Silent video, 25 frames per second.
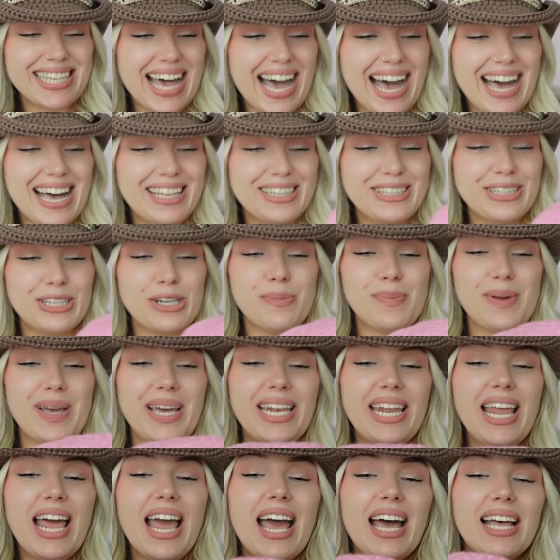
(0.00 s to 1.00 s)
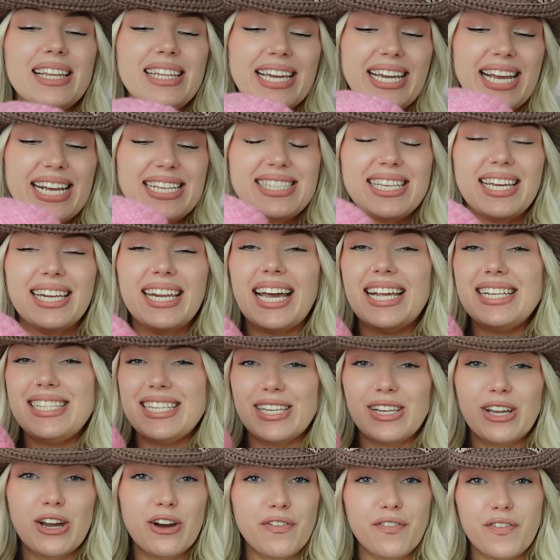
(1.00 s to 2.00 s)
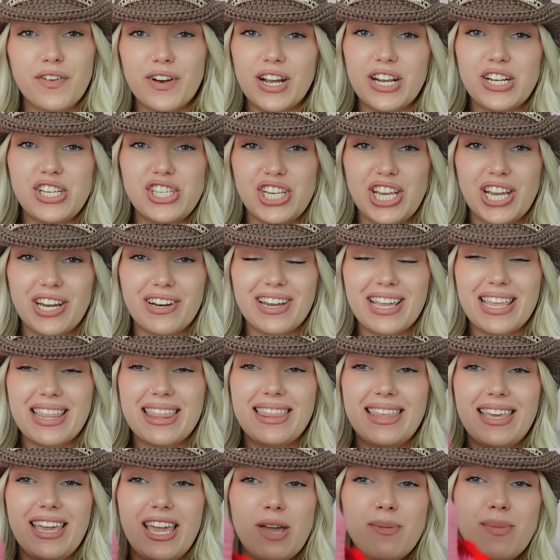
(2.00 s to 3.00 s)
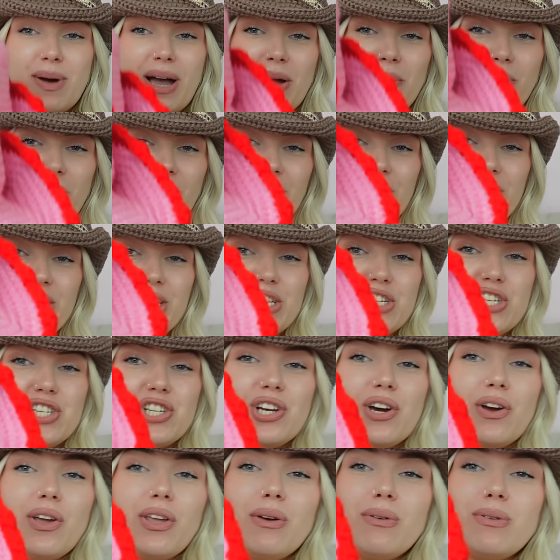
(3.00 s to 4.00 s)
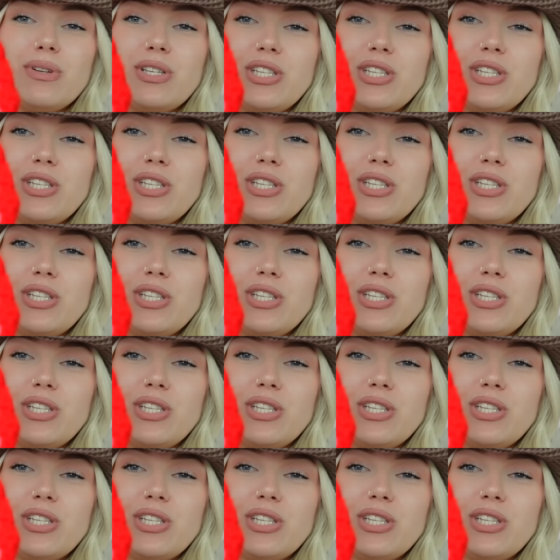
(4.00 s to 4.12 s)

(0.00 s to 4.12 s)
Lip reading: hat a little bit. Like I said, I did go for a cherry theme. I wanted to show you